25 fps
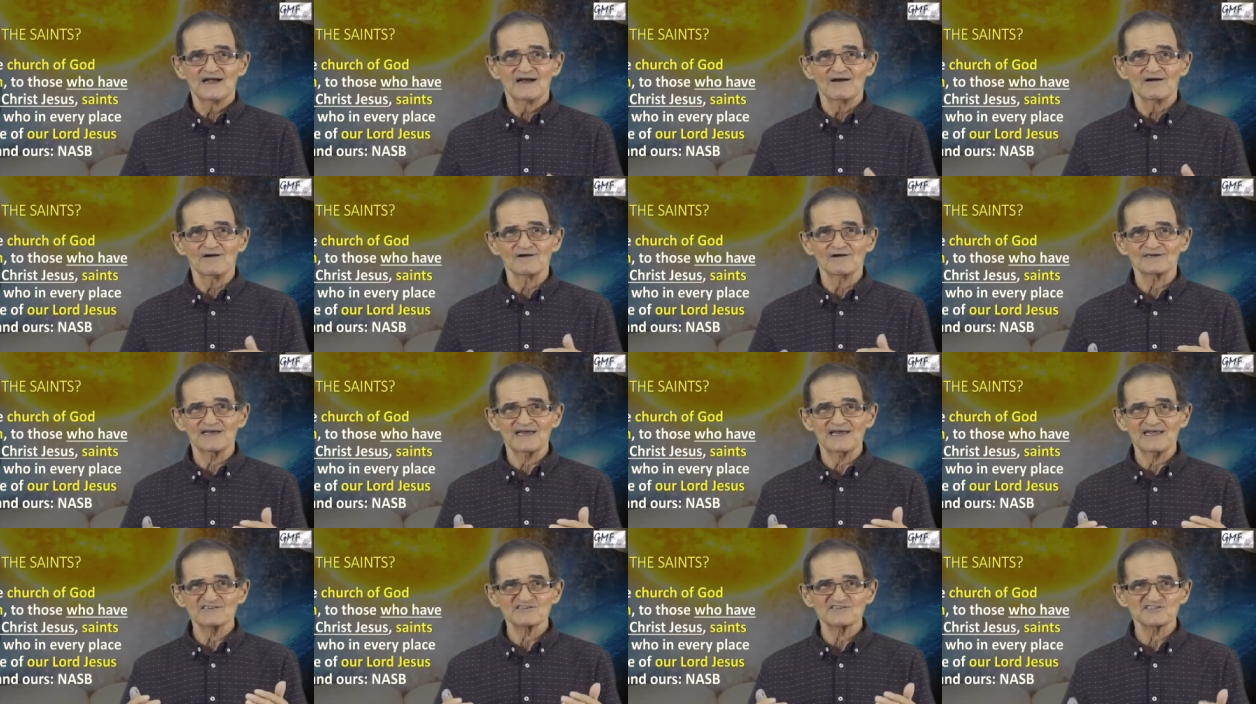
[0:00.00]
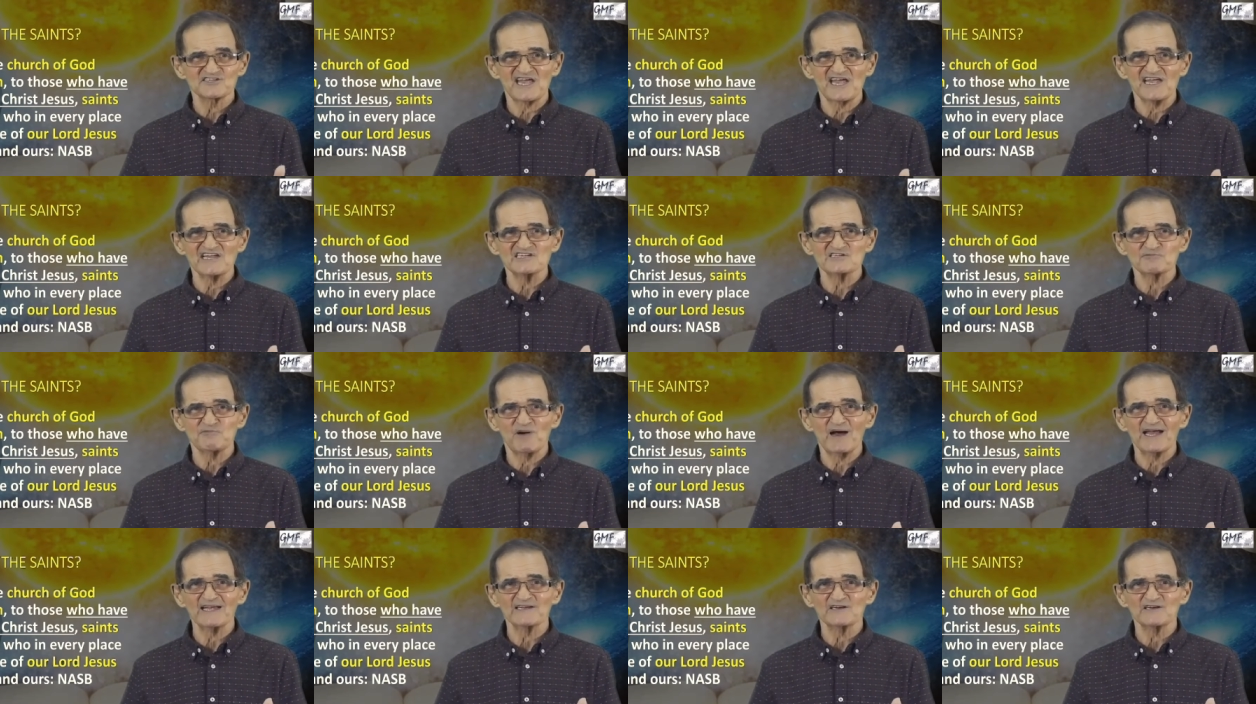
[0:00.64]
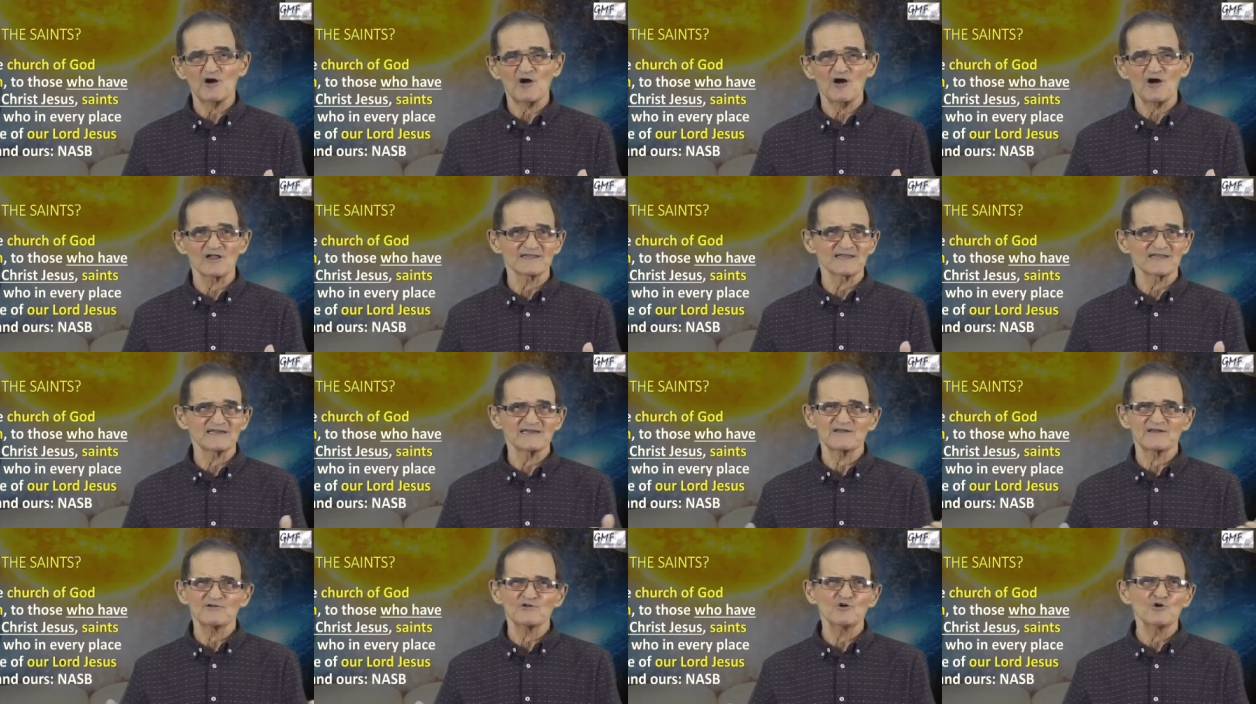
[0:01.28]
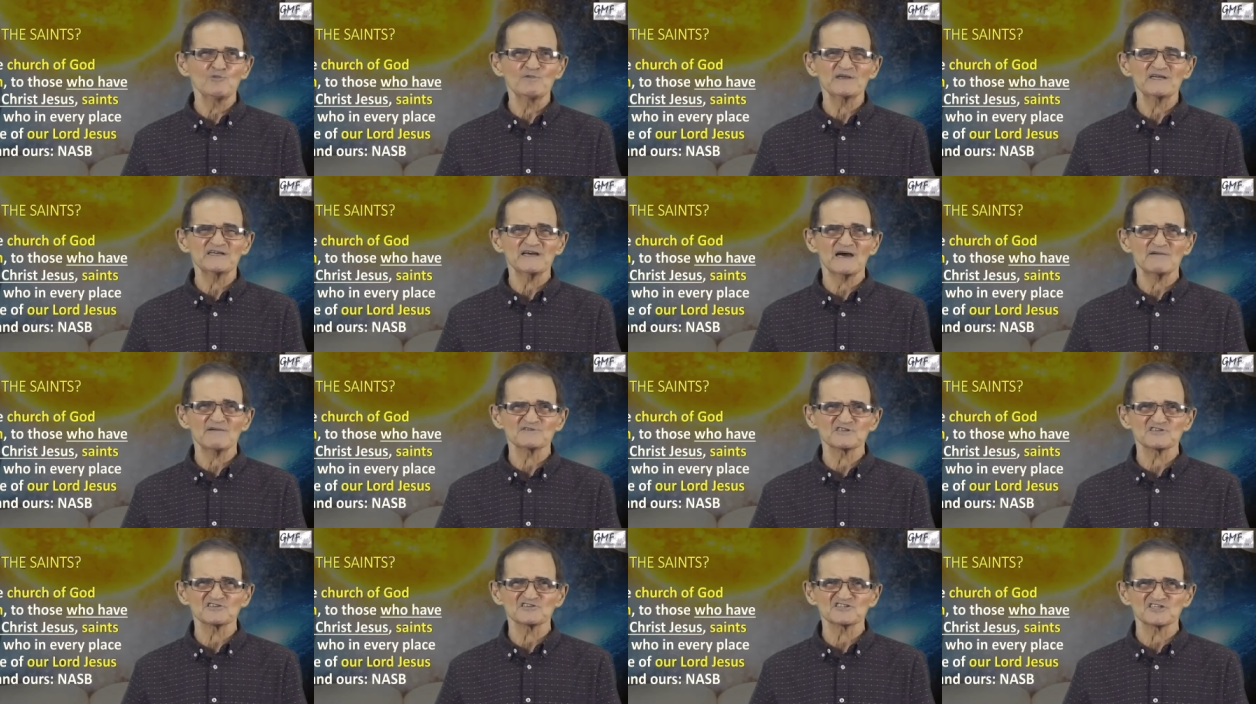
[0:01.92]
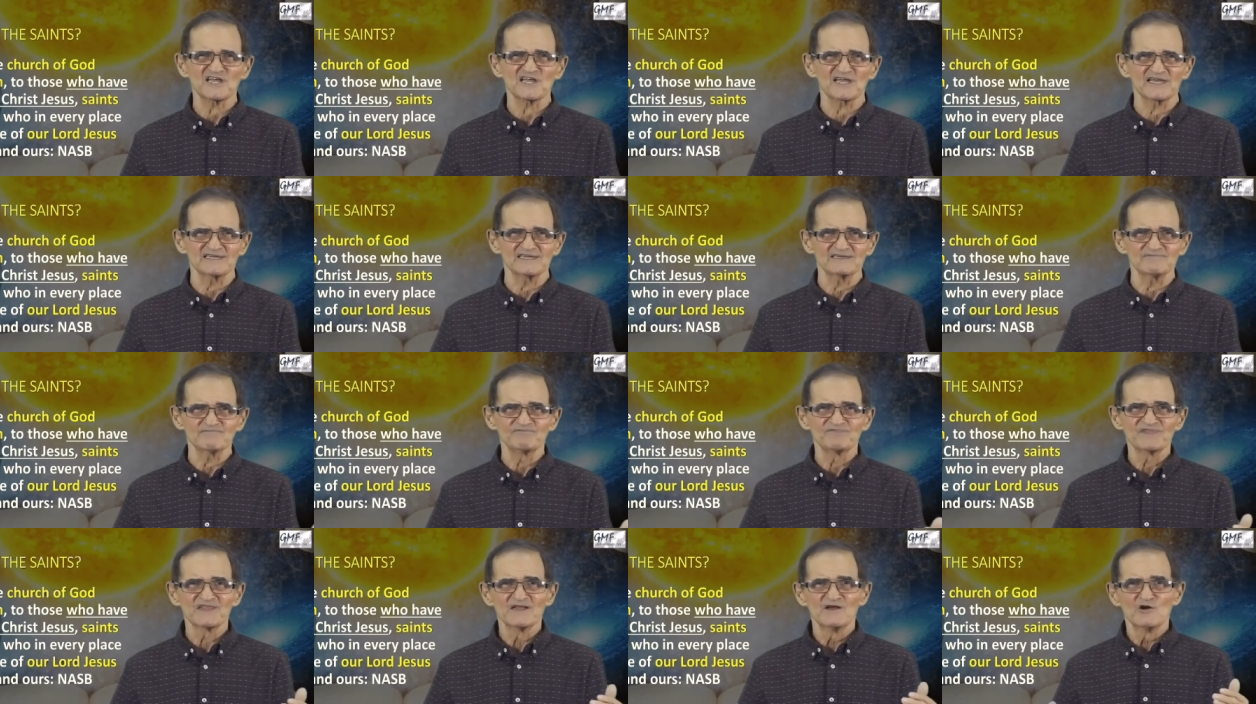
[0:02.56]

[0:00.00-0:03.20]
Okay, saints by calling, and who becomes a saint?